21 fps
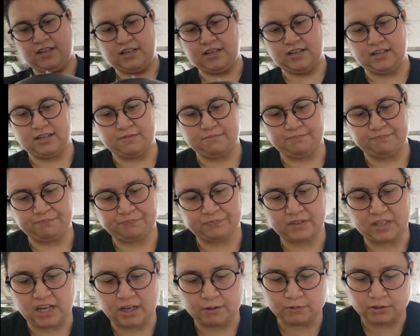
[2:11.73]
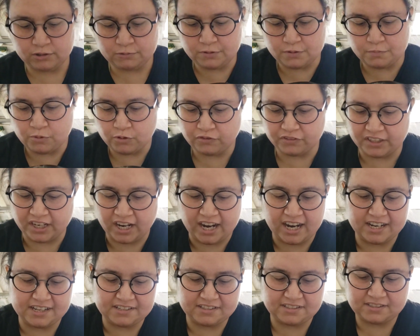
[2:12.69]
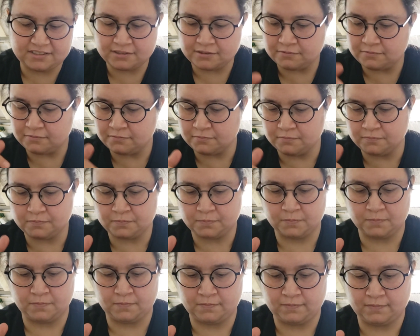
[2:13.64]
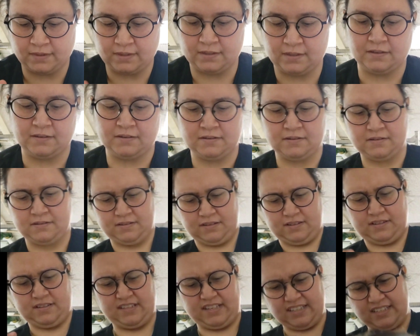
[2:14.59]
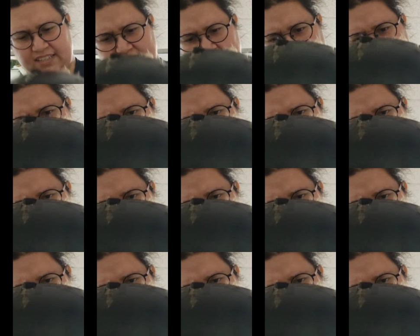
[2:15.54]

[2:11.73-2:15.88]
I'm gonna remove the eyes. Because I think the